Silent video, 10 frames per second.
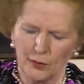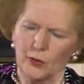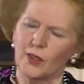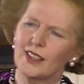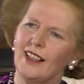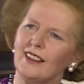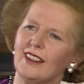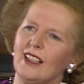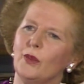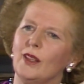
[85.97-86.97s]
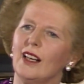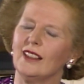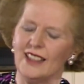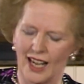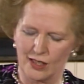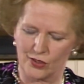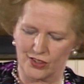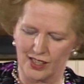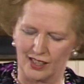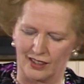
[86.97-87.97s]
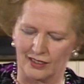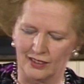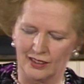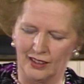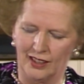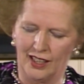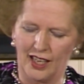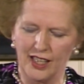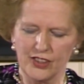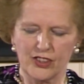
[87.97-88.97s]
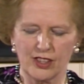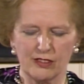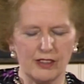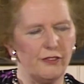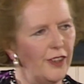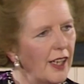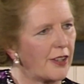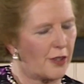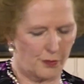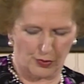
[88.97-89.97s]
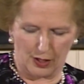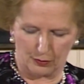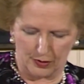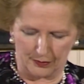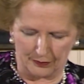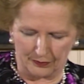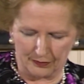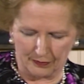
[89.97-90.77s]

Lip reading: But what I think we are now seeing is the reverse problem,